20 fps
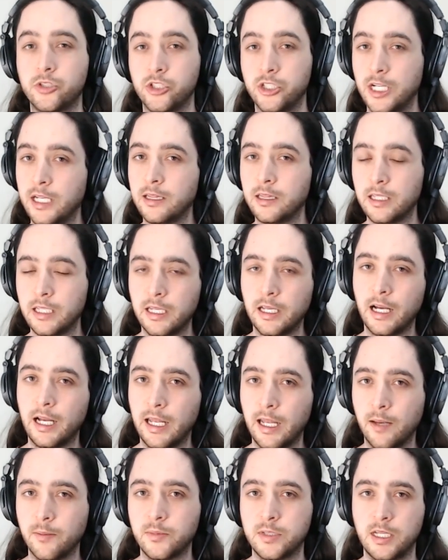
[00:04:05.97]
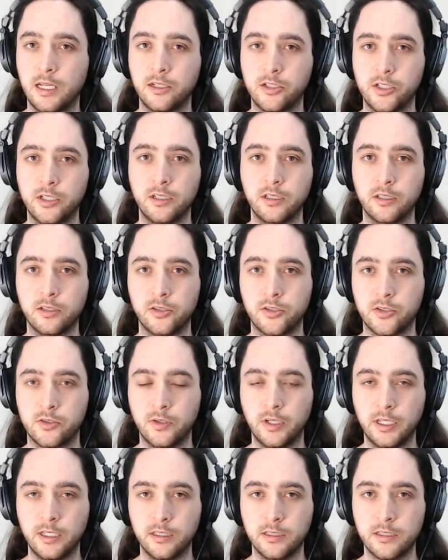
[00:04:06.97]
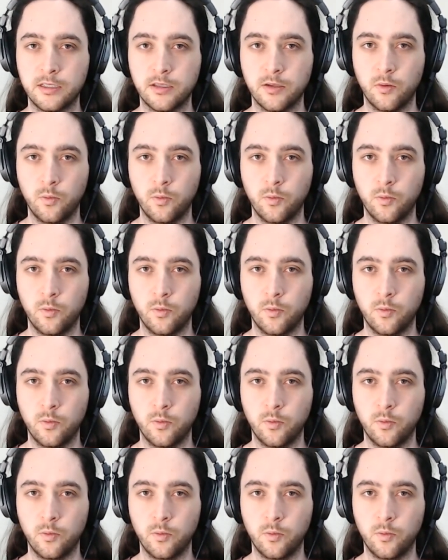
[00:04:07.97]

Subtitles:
gently I am touching the strings.